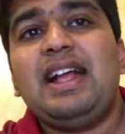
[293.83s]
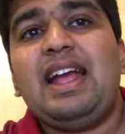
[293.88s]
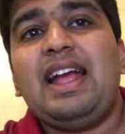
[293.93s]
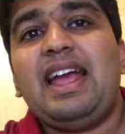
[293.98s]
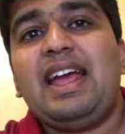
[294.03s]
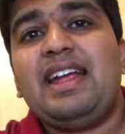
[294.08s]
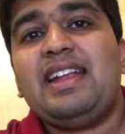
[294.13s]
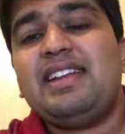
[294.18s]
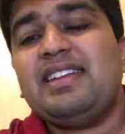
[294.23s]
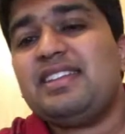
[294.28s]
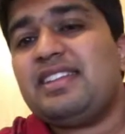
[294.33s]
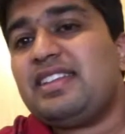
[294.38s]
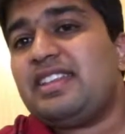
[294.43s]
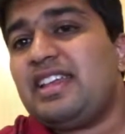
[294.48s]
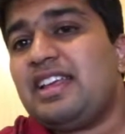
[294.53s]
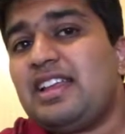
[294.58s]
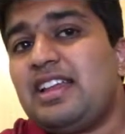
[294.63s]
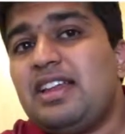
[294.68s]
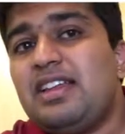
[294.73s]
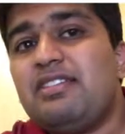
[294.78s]
and
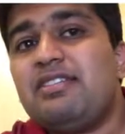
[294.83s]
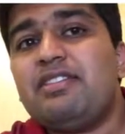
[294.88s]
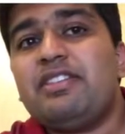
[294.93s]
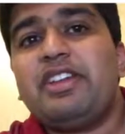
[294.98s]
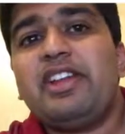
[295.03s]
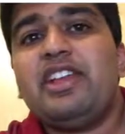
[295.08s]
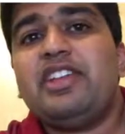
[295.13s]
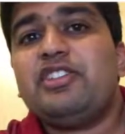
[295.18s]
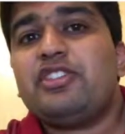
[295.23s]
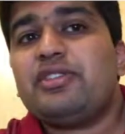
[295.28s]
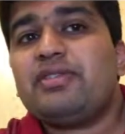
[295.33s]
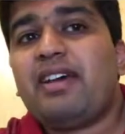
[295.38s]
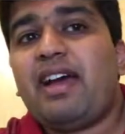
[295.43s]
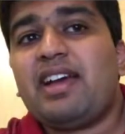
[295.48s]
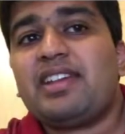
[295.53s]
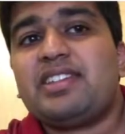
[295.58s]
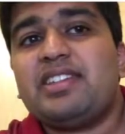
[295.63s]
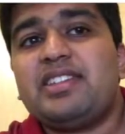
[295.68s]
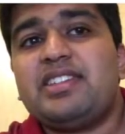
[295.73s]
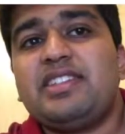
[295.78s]
the range of
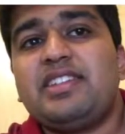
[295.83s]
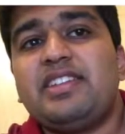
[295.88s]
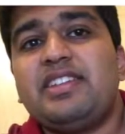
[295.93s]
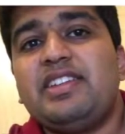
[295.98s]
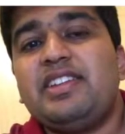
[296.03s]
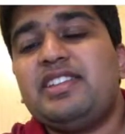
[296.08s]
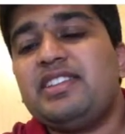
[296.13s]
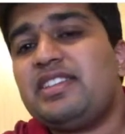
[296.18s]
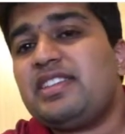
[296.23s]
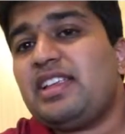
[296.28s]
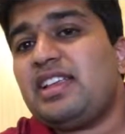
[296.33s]
accessories